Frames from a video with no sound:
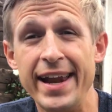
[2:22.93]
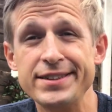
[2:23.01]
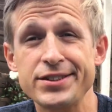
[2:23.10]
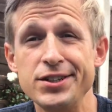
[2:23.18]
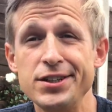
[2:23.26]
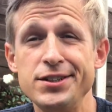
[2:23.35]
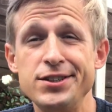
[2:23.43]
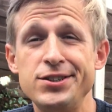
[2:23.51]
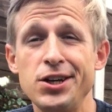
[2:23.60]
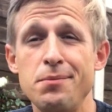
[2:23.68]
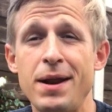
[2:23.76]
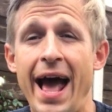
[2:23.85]
and it's going to
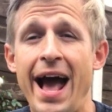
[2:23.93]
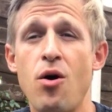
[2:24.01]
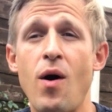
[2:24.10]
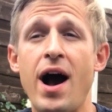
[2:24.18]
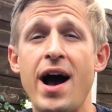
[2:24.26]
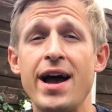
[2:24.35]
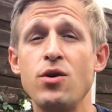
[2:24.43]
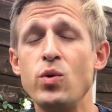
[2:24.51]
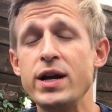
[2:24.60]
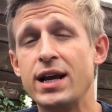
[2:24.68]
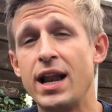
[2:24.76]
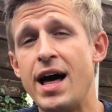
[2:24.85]
determine how high
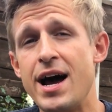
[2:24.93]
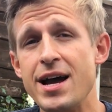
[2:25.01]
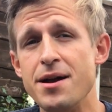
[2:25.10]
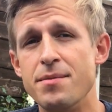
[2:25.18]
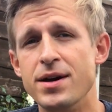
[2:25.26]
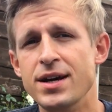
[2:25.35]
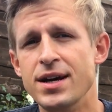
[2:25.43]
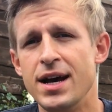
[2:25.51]
we climb.